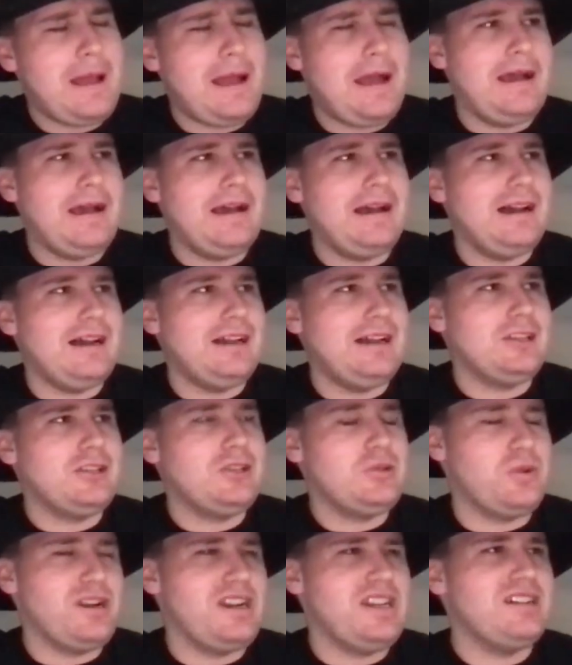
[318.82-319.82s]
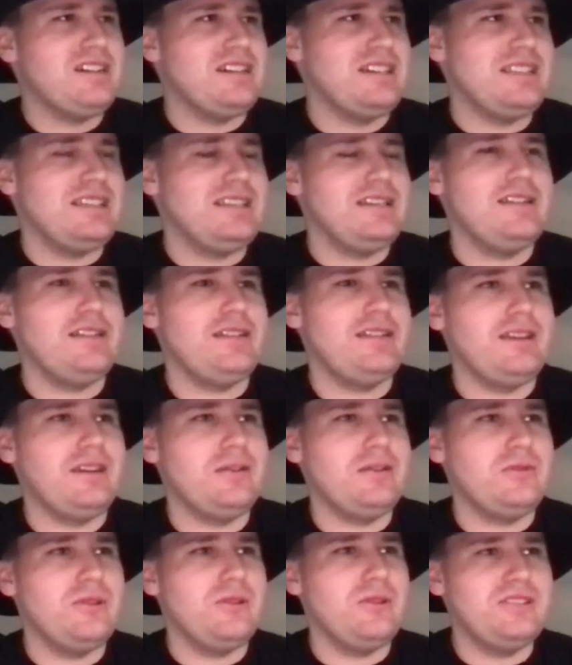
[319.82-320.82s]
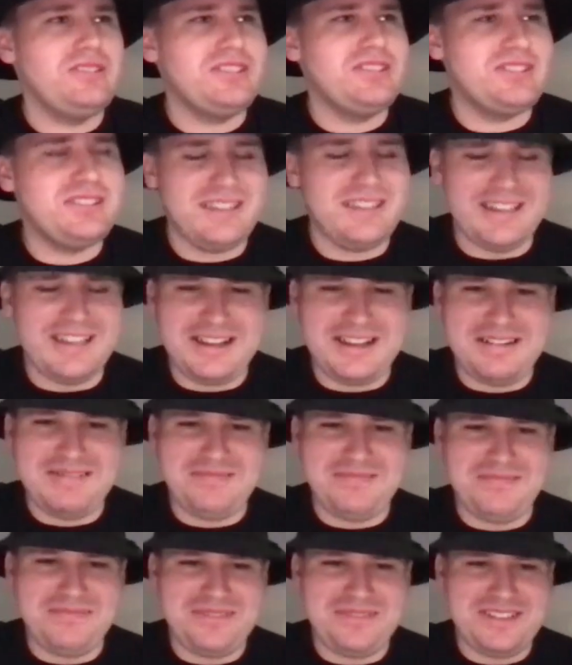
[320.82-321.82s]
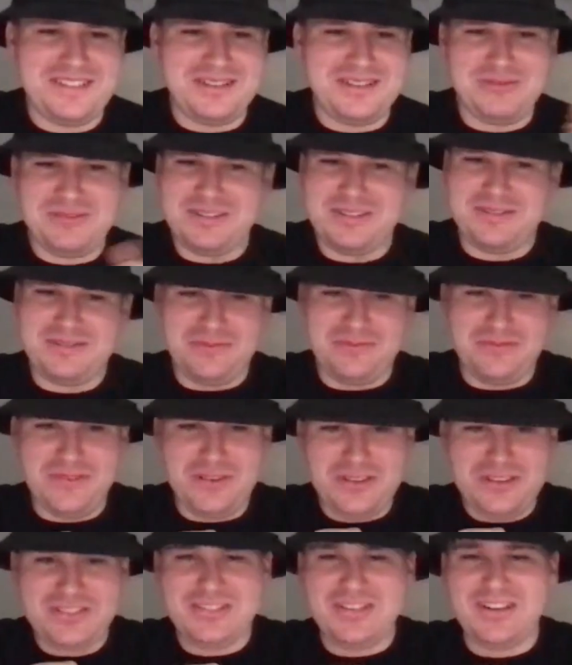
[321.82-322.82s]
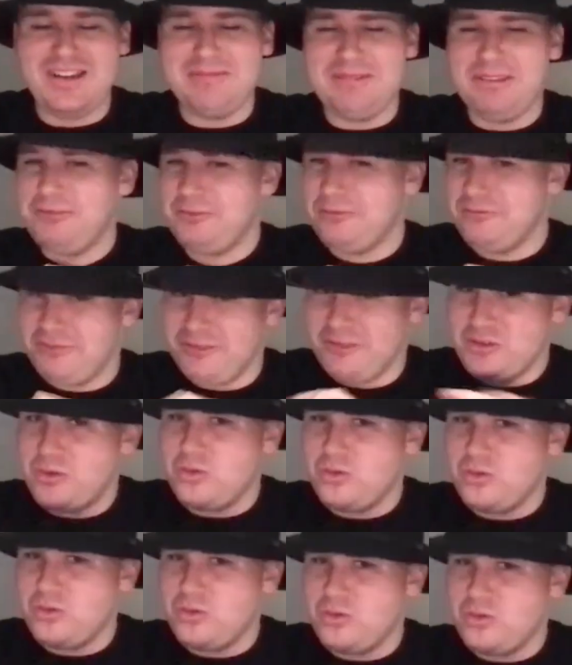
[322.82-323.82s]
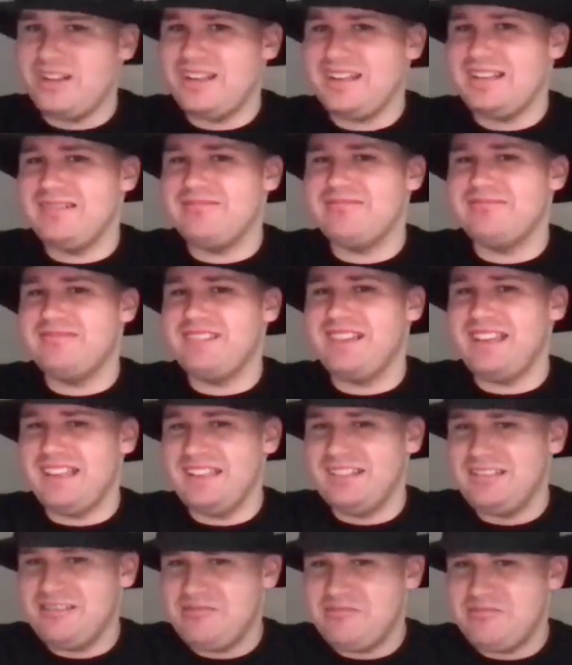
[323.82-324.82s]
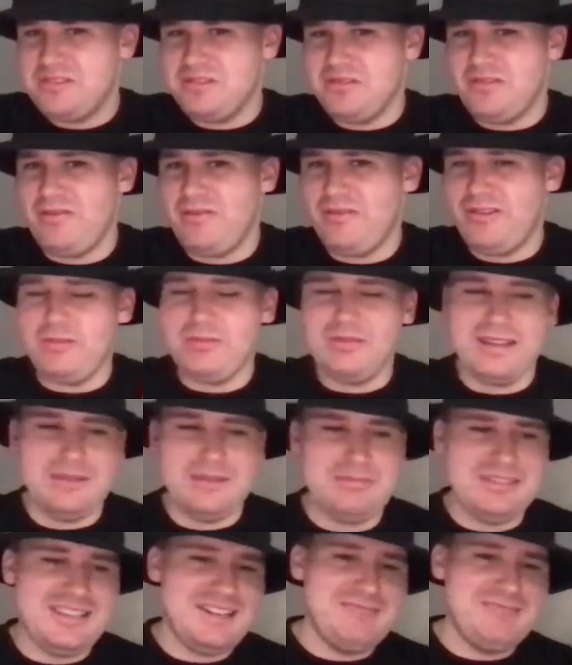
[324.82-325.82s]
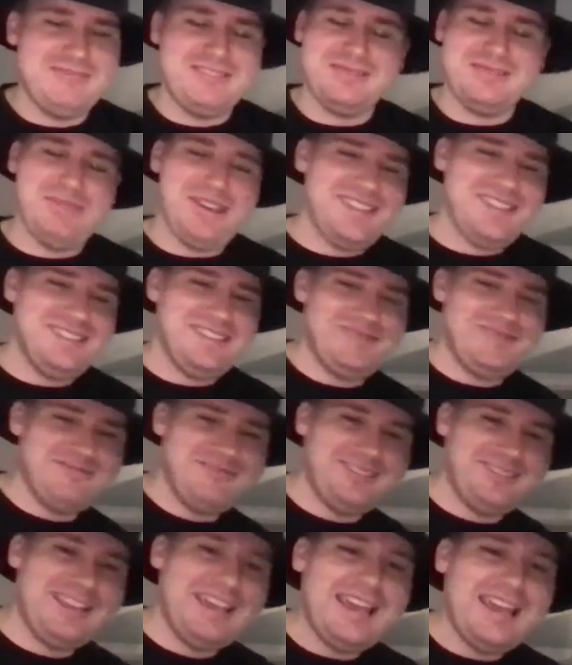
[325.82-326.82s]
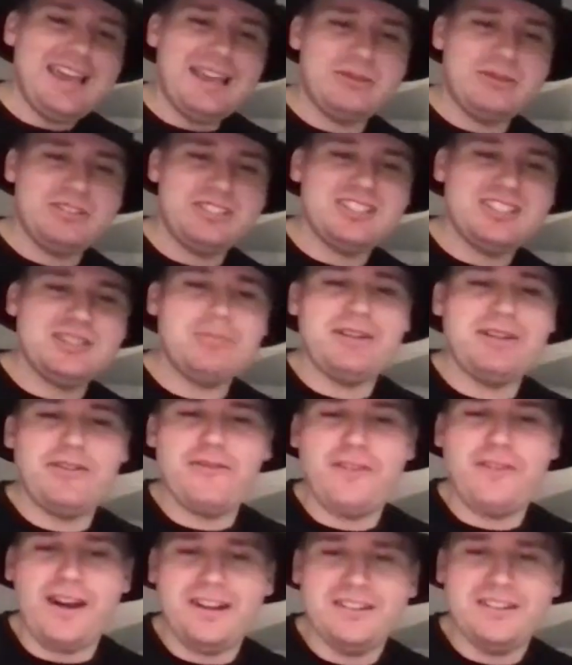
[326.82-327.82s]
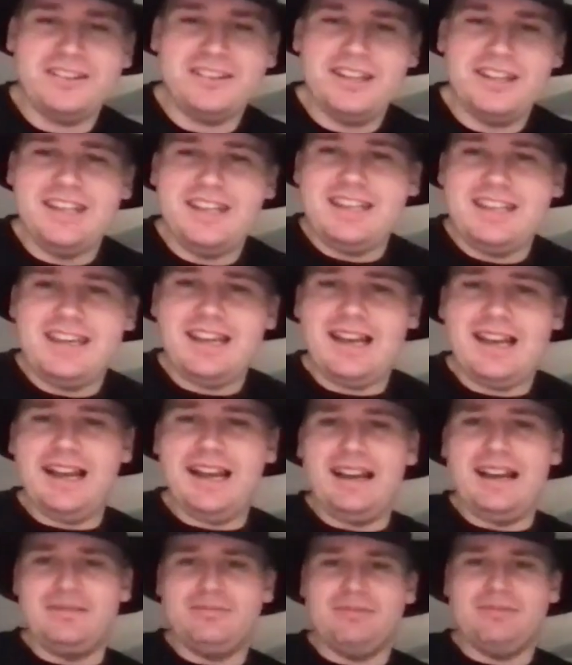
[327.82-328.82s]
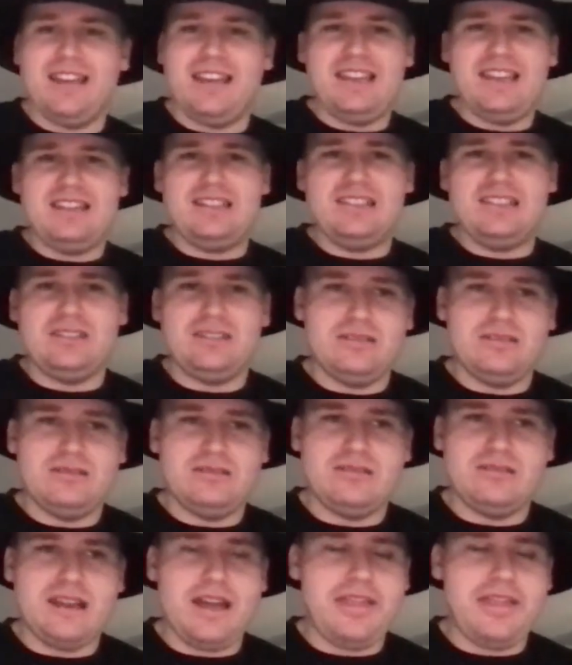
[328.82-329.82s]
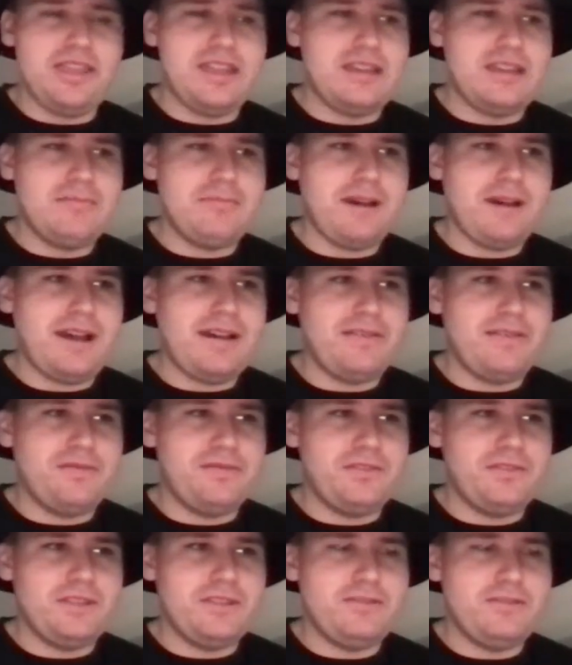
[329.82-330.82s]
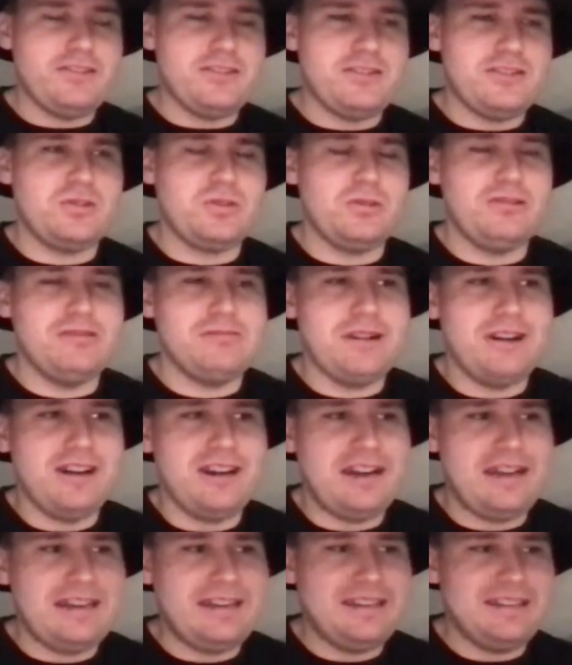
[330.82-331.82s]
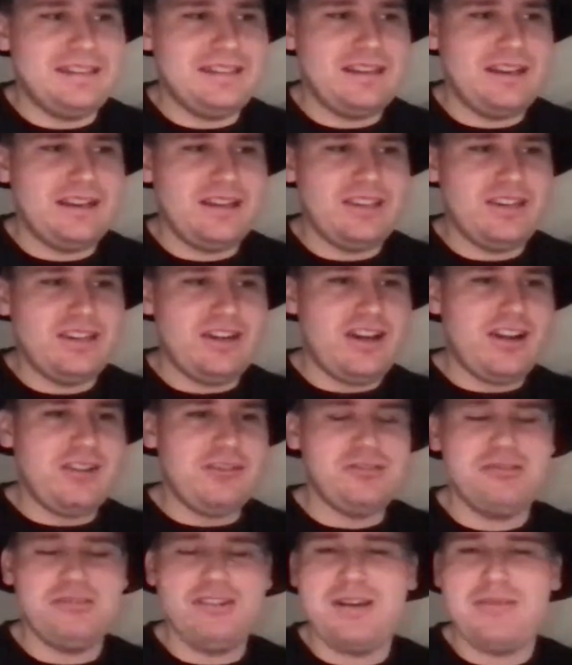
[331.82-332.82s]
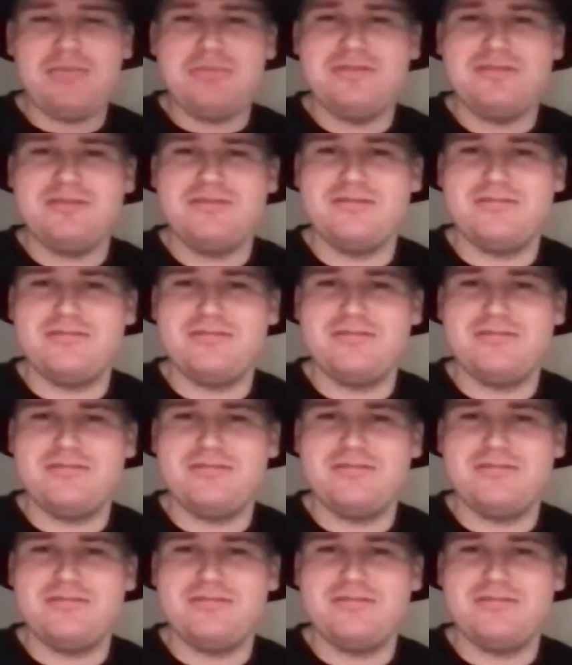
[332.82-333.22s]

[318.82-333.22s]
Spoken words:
2019, I think it was. So it was the first time ever recording and doing film clips, and it was amazing. It was just a bit of fun, and I think, but for the story behind it, you know, I grew up